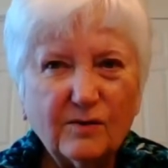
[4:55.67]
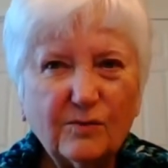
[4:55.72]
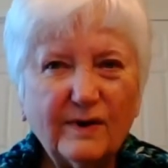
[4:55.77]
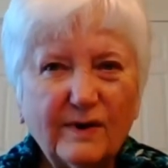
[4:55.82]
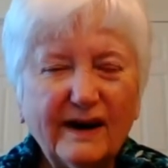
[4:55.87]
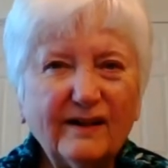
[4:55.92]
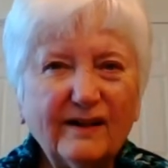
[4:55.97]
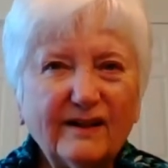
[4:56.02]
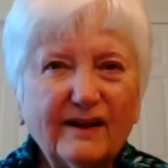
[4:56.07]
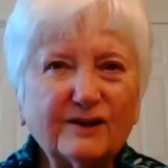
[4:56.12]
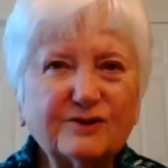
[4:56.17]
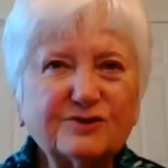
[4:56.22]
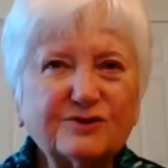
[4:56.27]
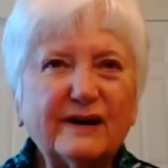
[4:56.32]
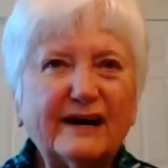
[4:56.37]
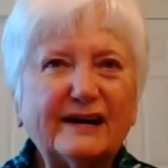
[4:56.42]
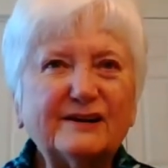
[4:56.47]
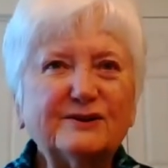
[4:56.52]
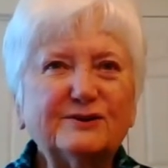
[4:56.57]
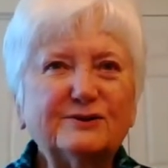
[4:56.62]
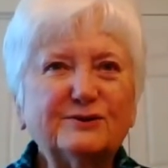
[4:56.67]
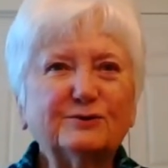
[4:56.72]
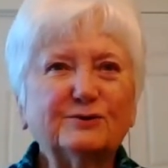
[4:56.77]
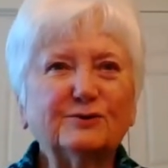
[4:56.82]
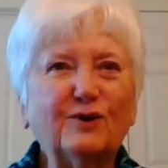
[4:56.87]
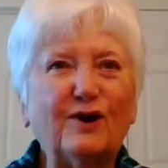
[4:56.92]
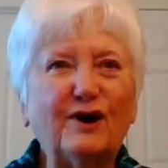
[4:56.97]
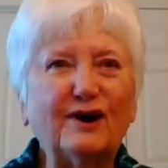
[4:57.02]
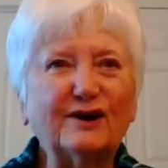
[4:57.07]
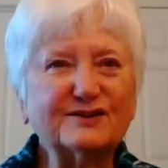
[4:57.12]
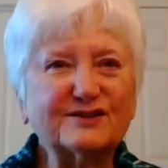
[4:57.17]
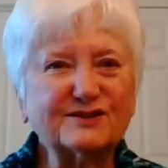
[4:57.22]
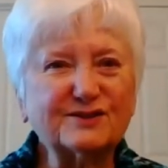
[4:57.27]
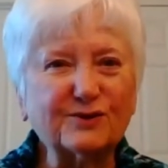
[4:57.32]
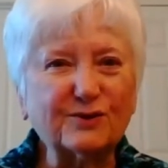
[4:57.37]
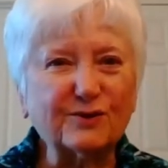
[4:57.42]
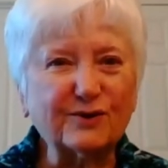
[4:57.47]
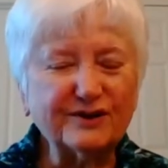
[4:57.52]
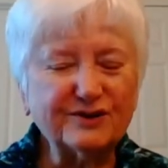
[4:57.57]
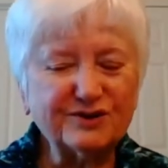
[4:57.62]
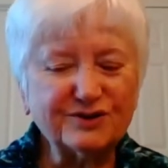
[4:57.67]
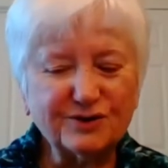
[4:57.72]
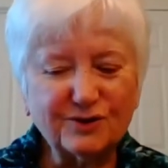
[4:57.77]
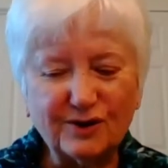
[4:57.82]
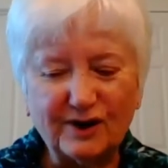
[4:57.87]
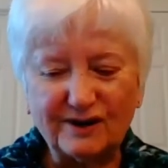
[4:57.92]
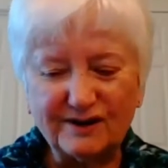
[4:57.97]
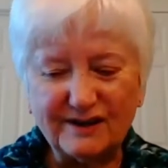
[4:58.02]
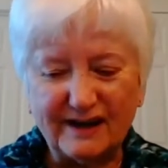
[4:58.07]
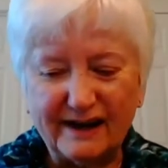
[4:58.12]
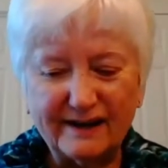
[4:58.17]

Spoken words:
Well, I'll try to do long story short.